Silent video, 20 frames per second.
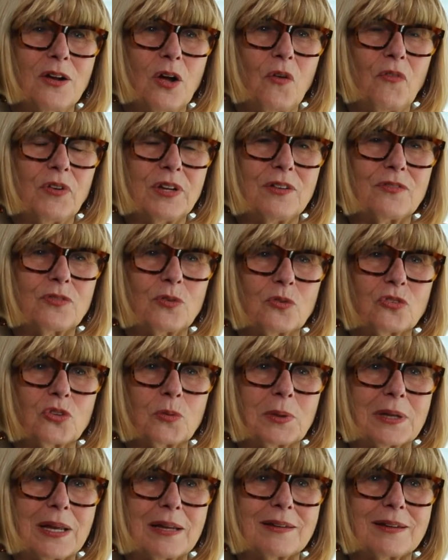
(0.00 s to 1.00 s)
of an
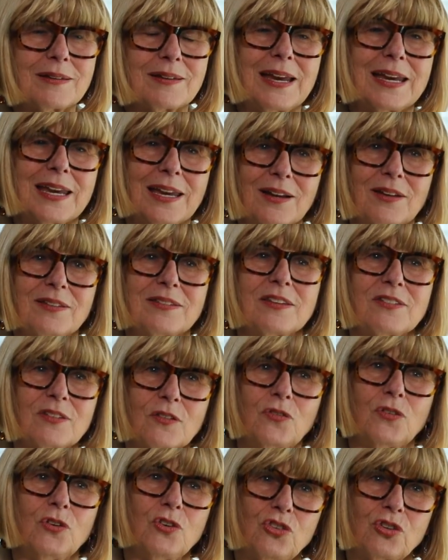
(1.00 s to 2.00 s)
enforceable undertaking because there's a
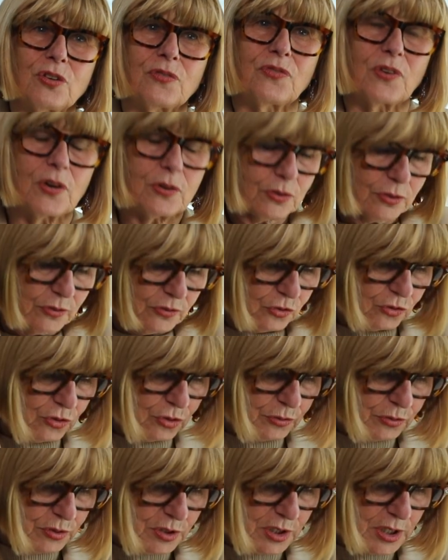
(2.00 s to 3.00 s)
future focus
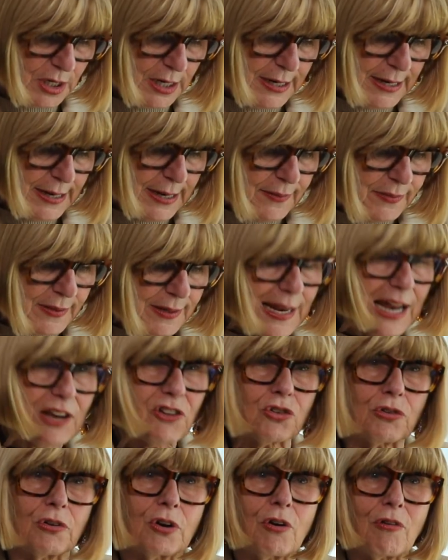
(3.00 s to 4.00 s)
to it. The
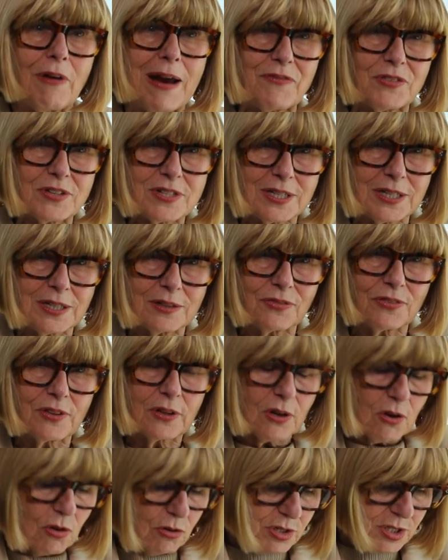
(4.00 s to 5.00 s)
nature and gravity of the
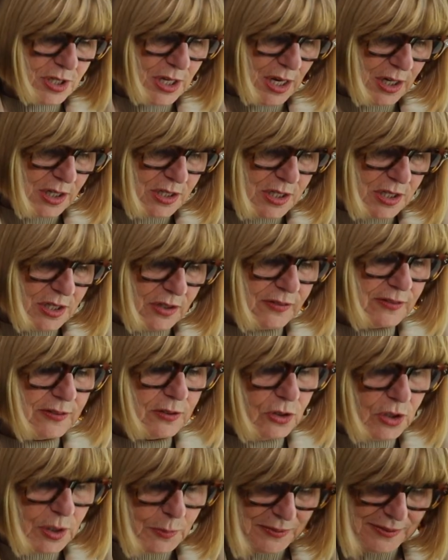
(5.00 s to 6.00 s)
conduct, the
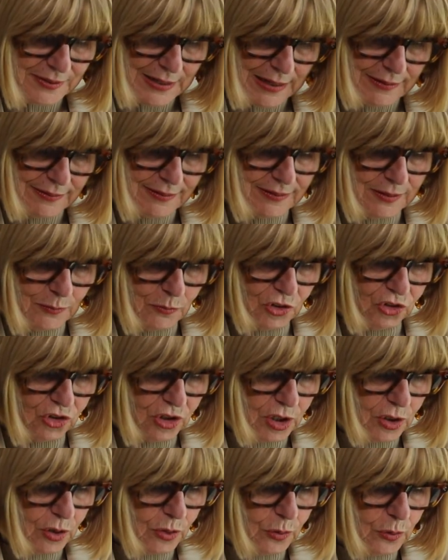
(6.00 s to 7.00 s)
circumstances in which
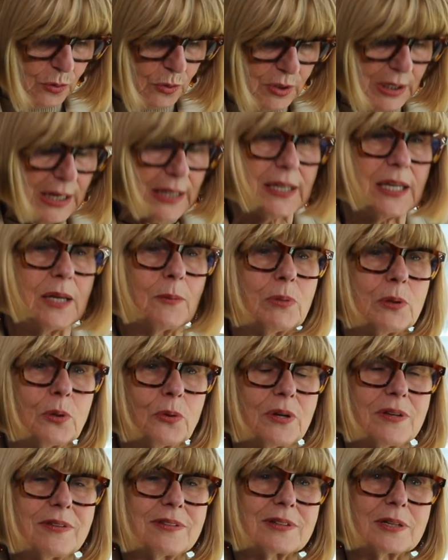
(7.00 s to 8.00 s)
it occurred and the
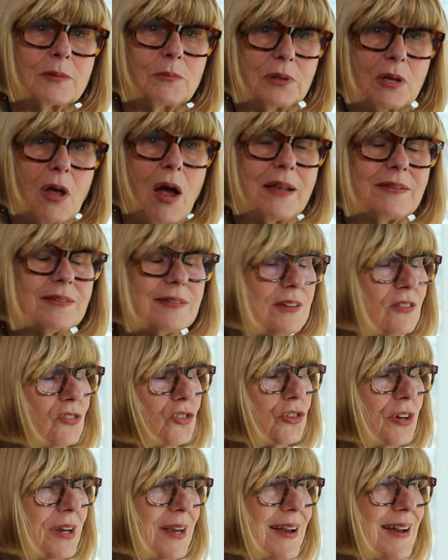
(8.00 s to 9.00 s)
employer's compliance
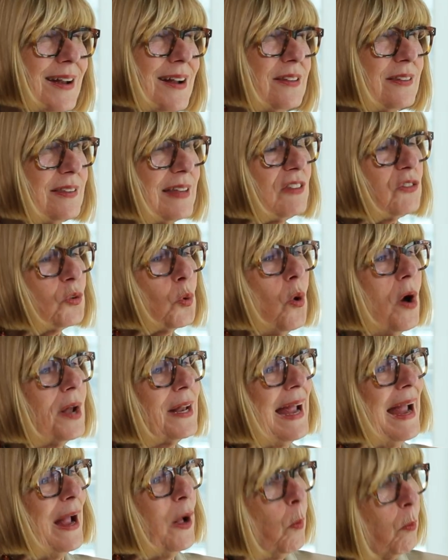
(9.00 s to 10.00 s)
history. So that's quite
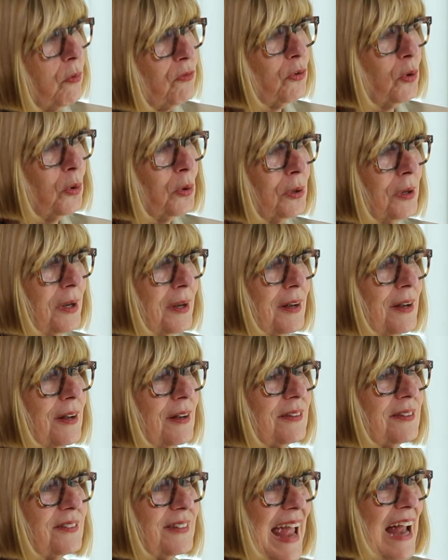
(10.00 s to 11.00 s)
a helpful
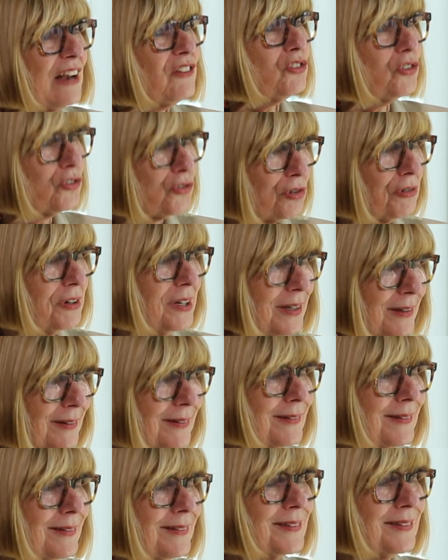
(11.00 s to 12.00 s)
statutory
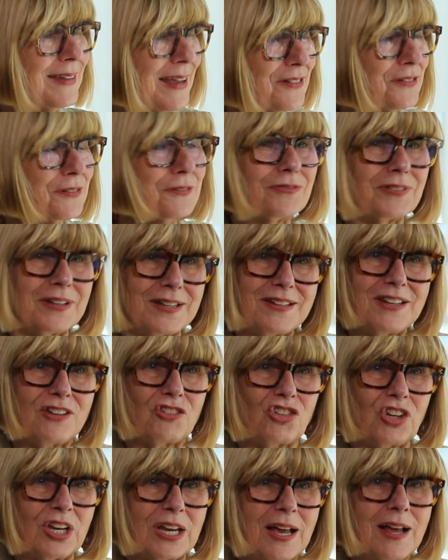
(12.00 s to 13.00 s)
set of
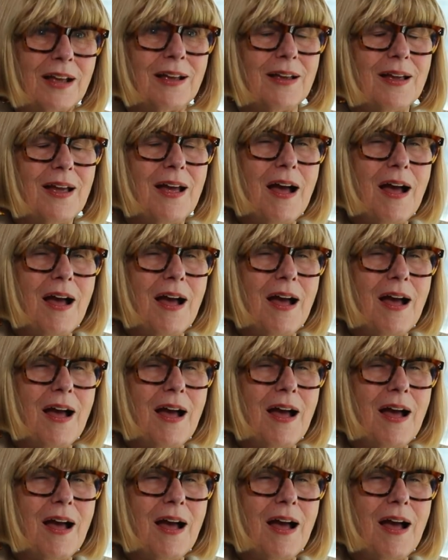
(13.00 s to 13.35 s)
indicia.